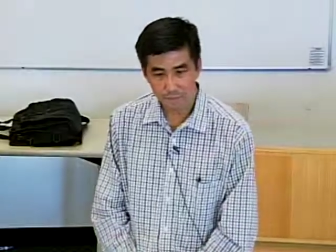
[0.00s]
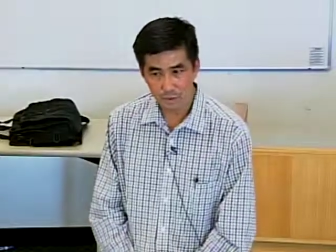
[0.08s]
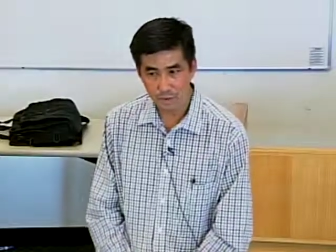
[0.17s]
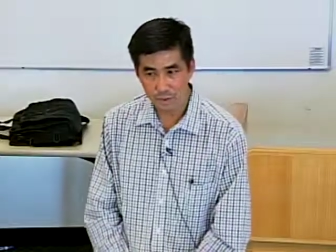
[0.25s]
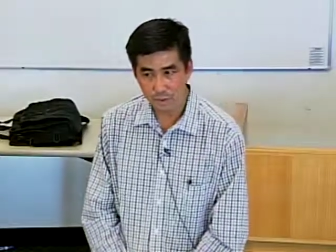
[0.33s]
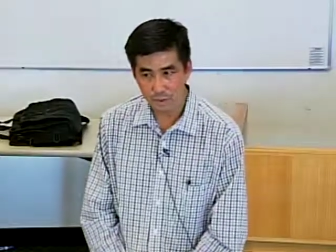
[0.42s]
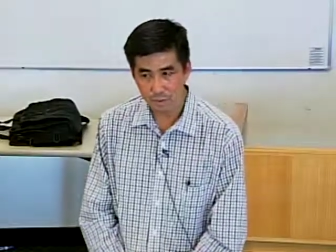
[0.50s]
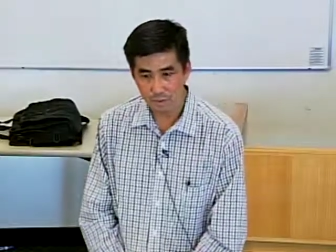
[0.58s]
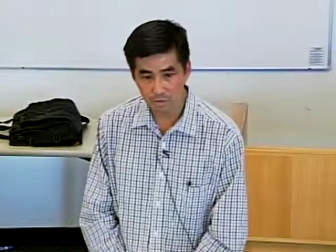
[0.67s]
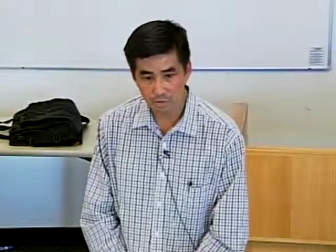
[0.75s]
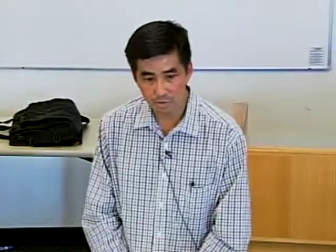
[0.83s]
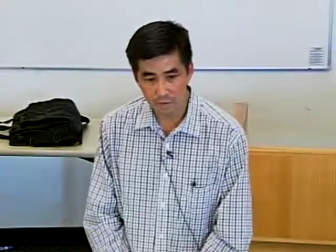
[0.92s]
so,
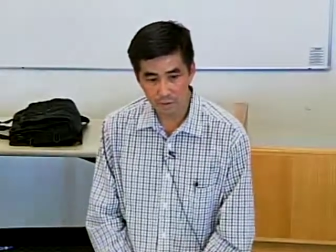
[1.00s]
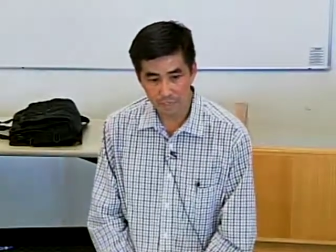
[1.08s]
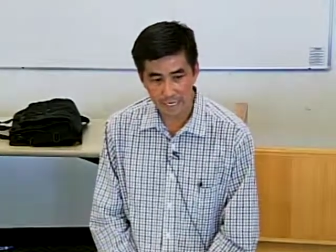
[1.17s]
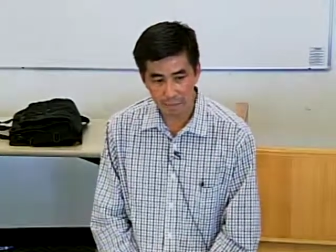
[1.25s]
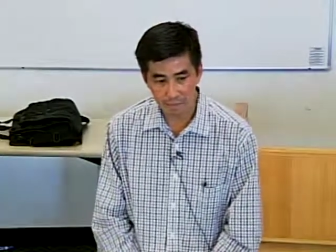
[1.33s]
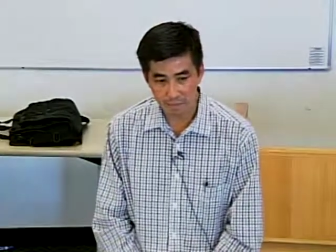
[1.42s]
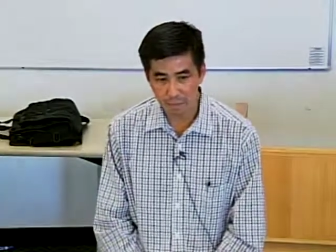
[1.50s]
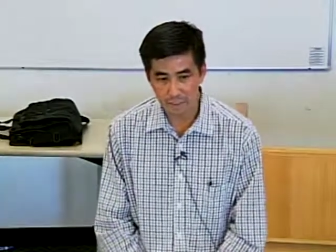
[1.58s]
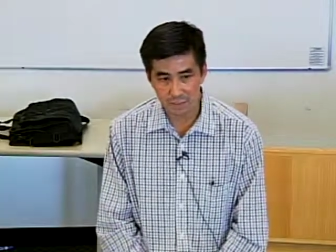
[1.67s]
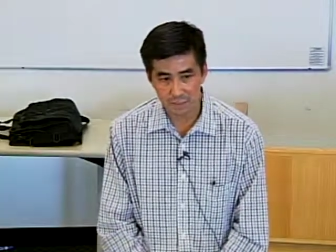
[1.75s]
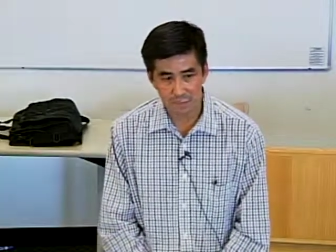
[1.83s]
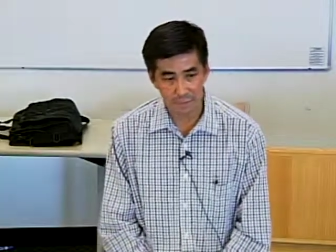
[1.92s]
so with GABA
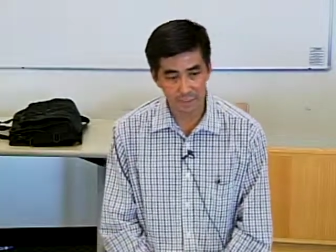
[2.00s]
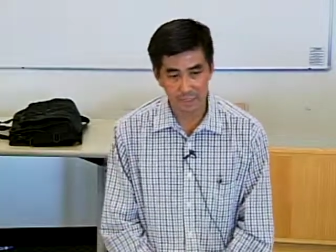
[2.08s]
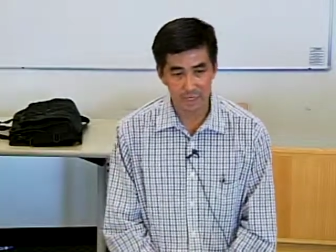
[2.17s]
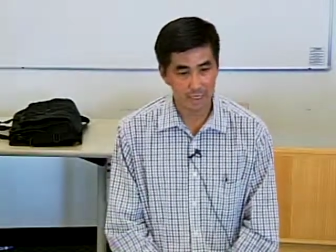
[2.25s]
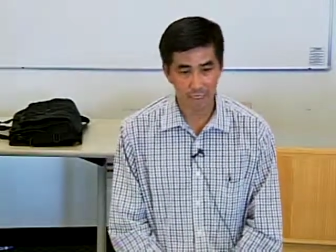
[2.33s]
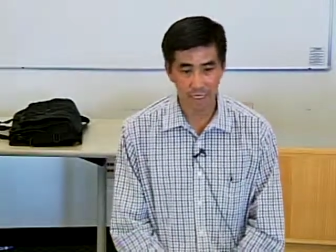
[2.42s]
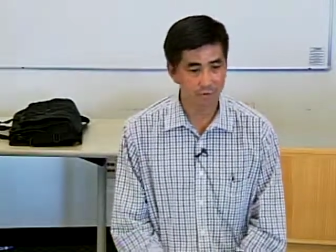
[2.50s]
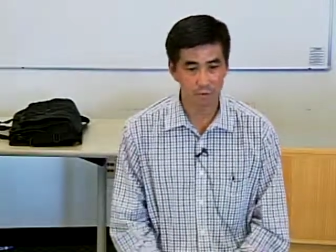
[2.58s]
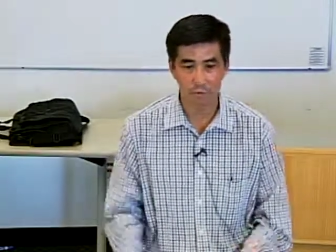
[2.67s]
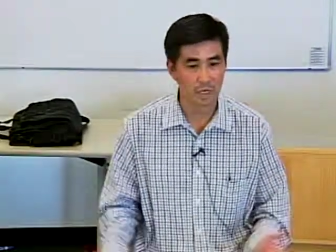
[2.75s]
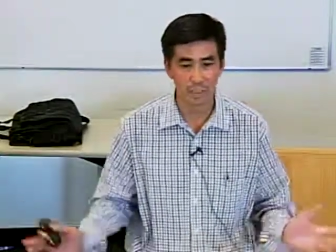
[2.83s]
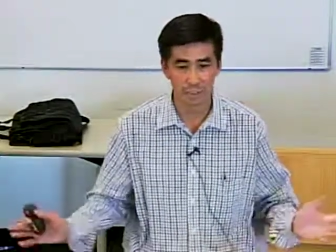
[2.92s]
specifically, I, I, have
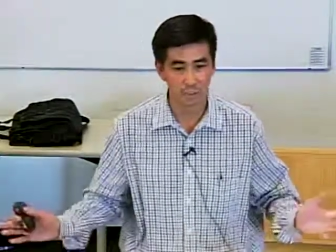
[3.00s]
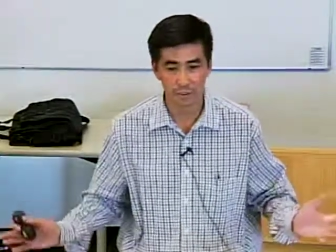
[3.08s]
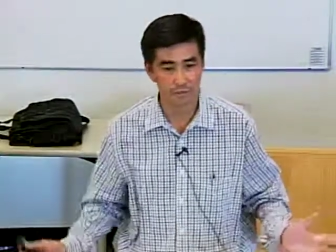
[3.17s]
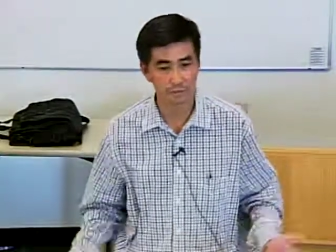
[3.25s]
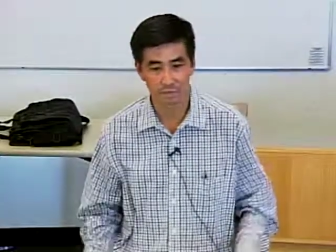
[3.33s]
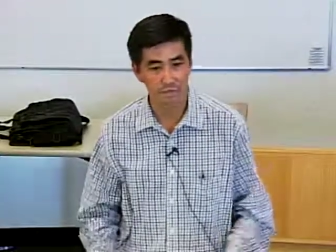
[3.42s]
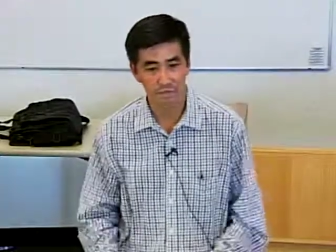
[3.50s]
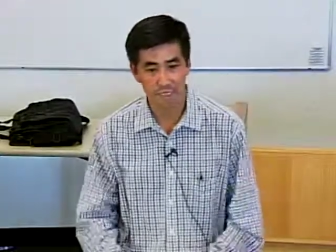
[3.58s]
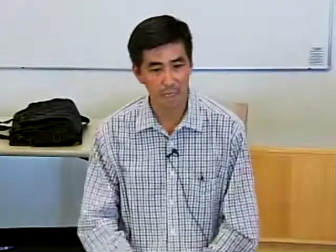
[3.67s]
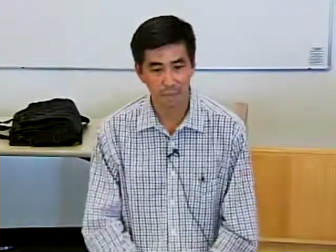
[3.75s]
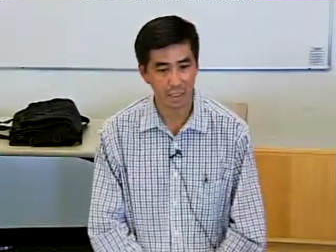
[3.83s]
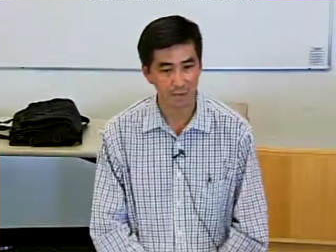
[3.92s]
no knowledge of
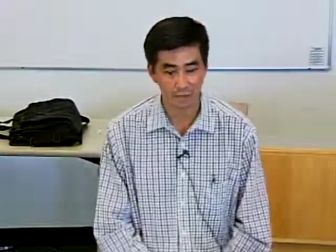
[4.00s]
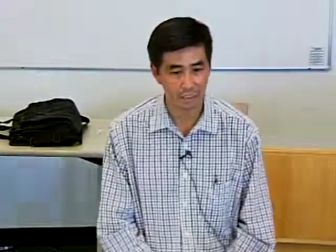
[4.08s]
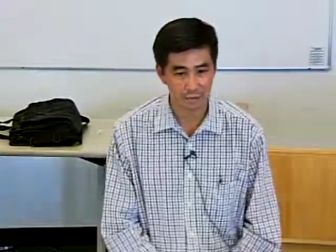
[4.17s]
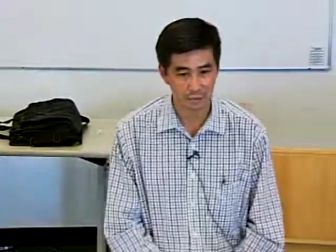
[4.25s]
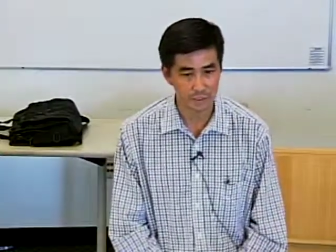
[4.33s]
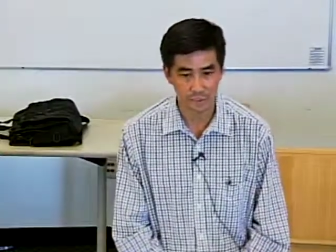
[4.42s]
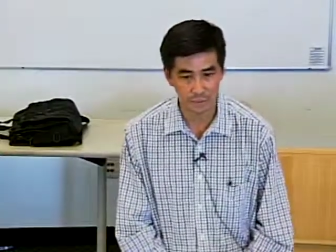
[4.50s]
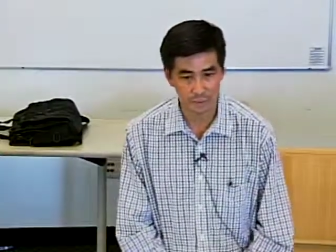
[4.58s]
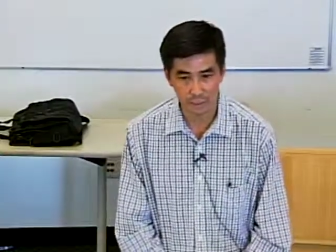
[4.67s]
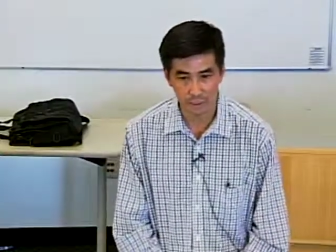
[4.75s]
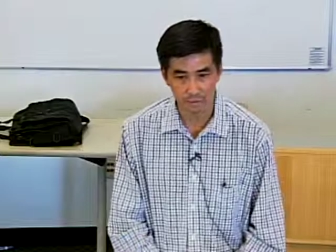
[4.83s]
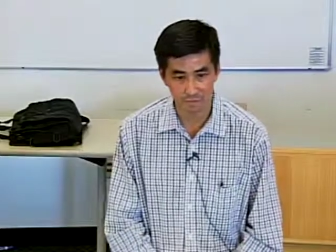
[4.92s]
GABA. I've not used it
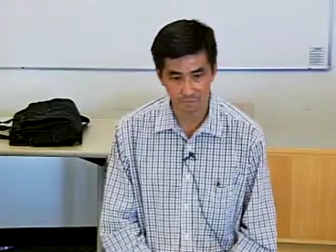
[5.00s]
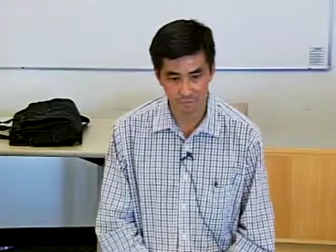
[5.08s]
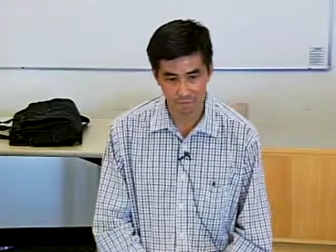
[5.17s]
myself.